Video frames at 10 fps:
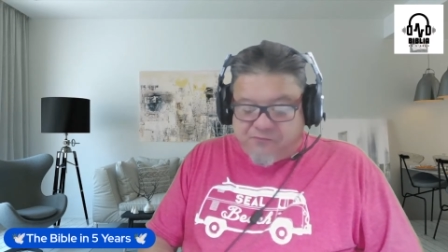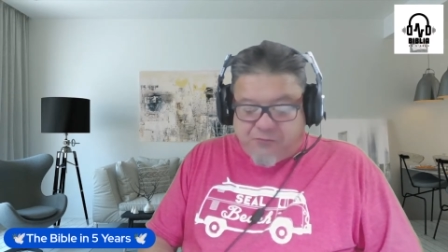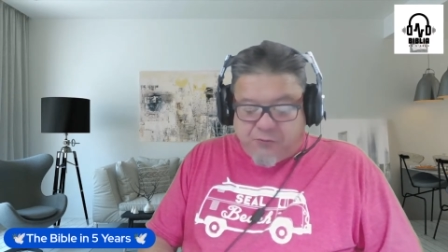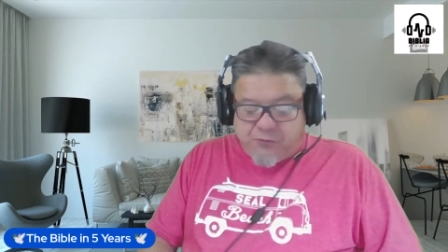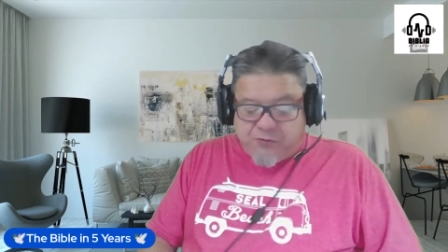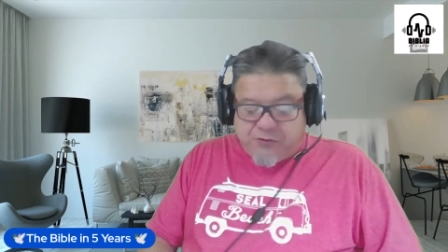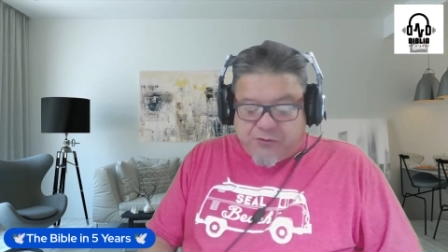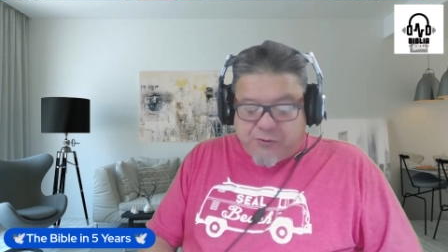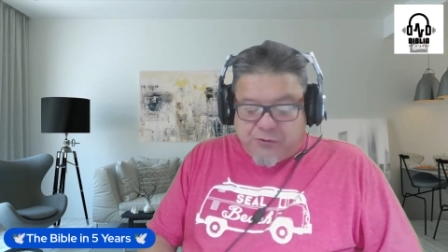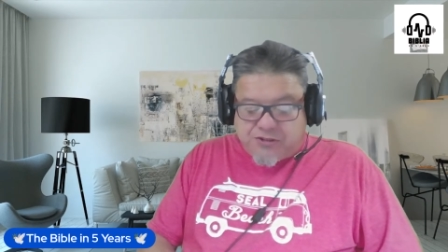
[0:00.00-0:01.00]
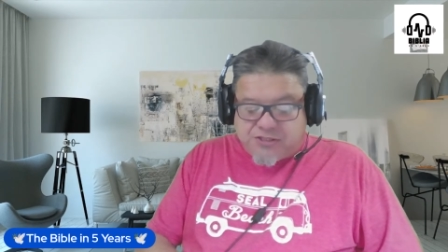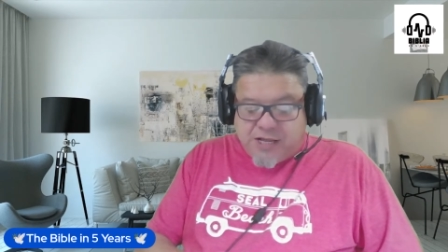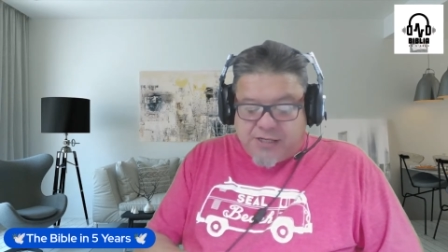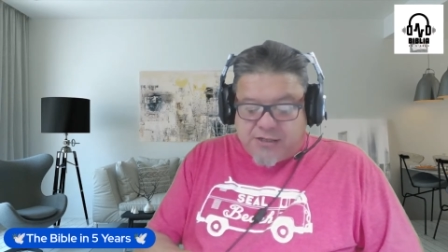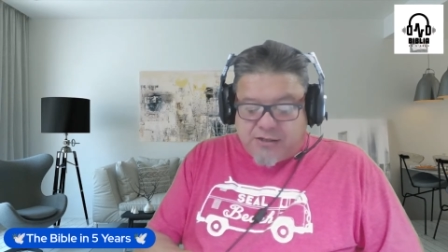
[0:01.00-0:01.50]
for the north
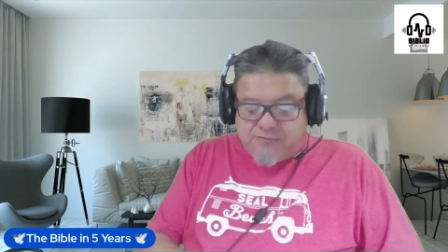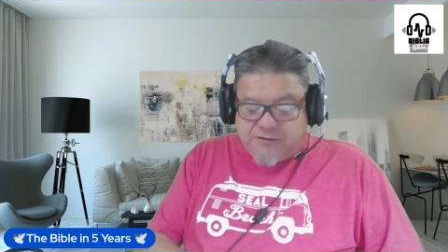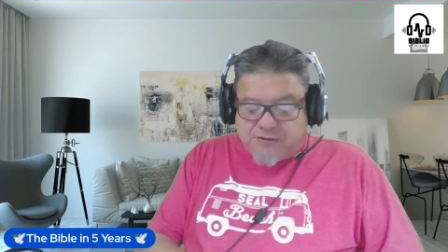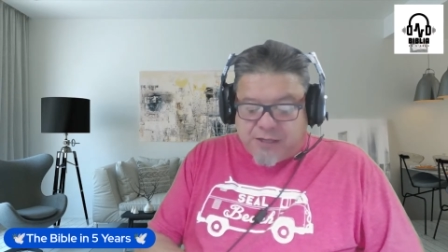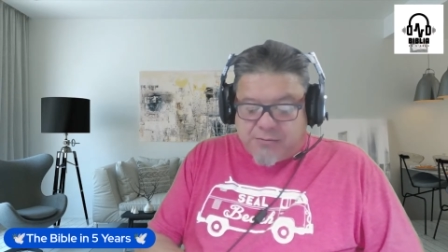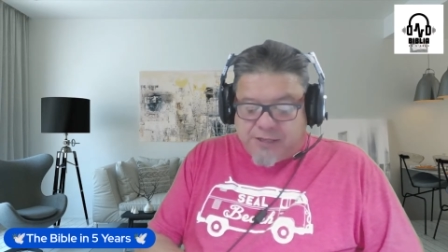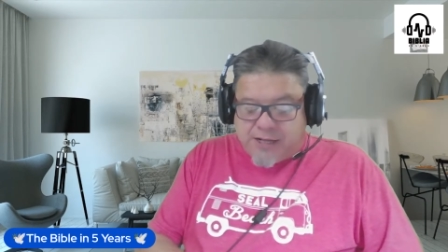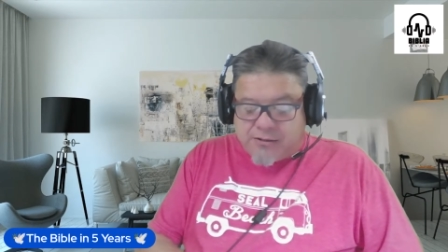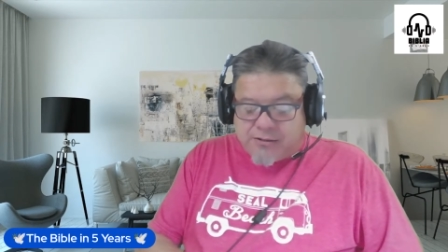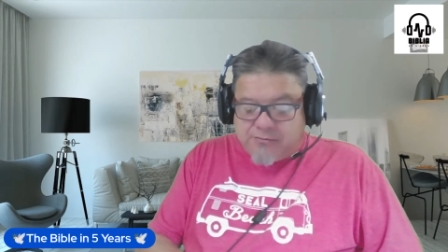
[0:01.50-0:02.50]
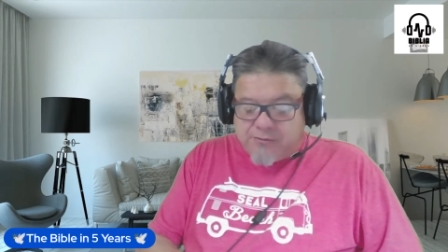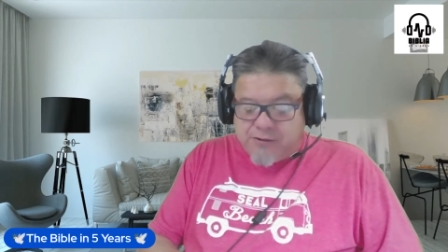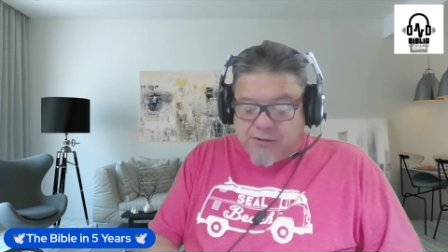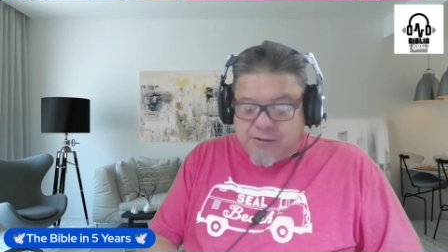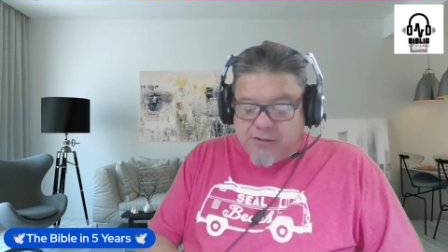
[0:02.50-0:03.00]
side of the tabernacle
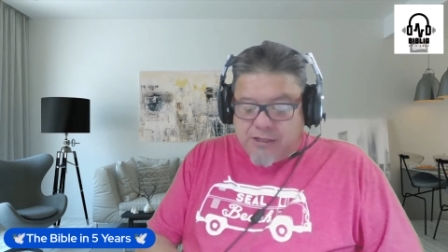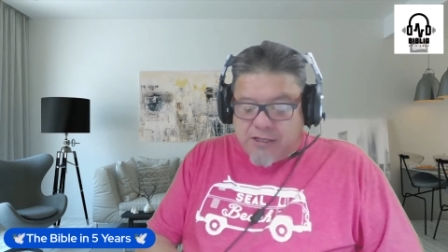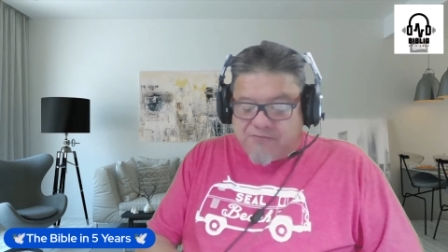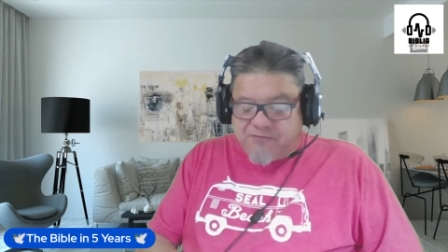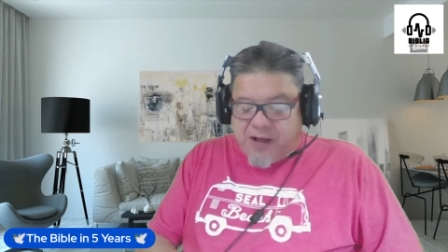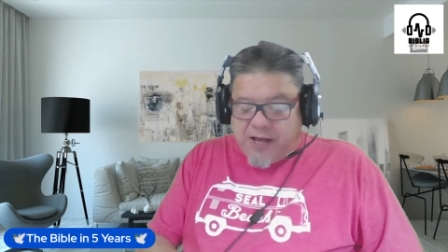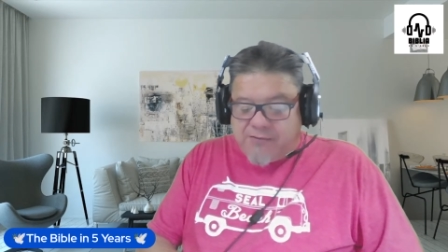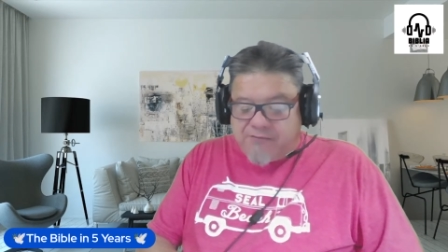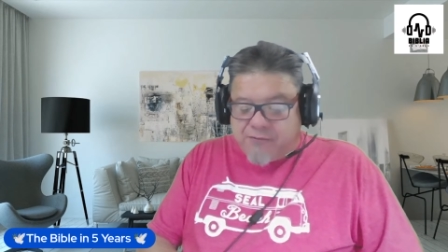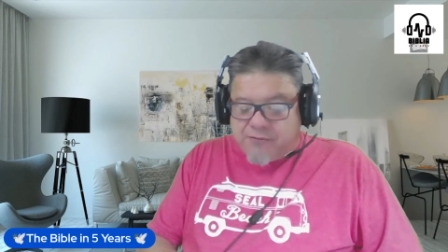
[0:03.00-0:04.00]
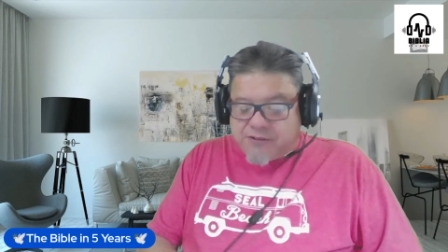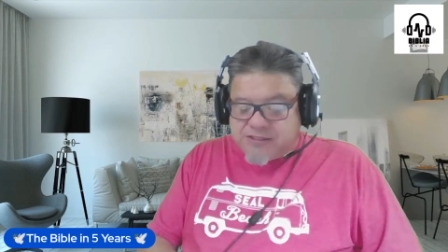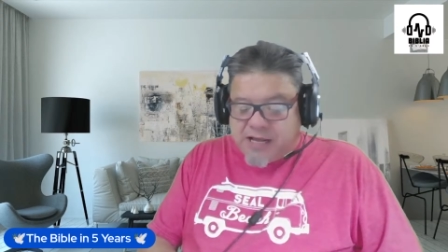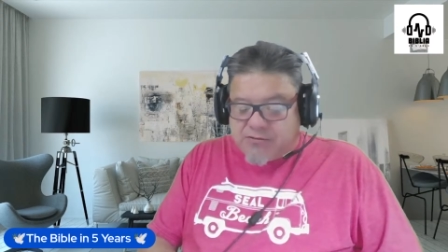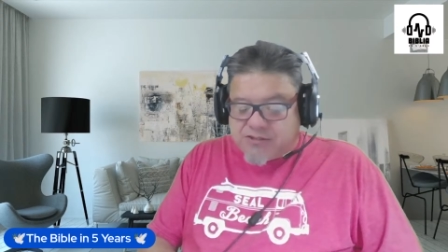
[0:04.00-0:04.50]
and five for the
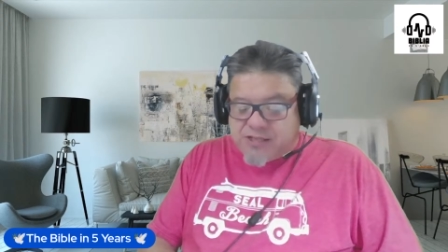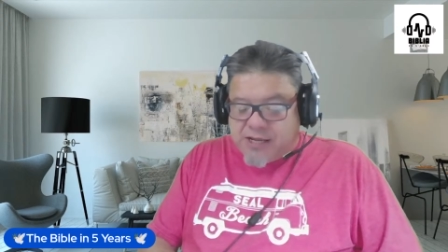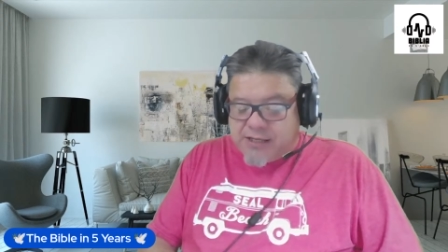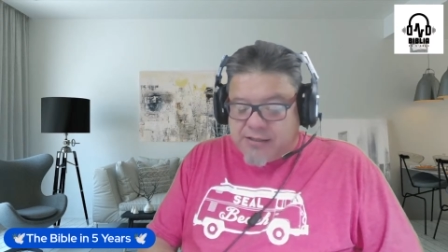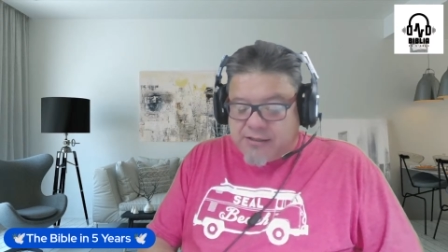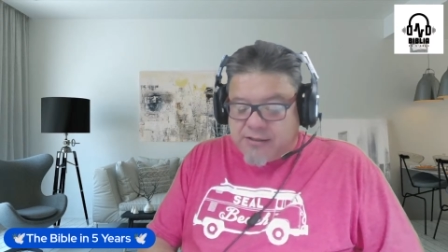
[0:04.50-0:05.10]
south side.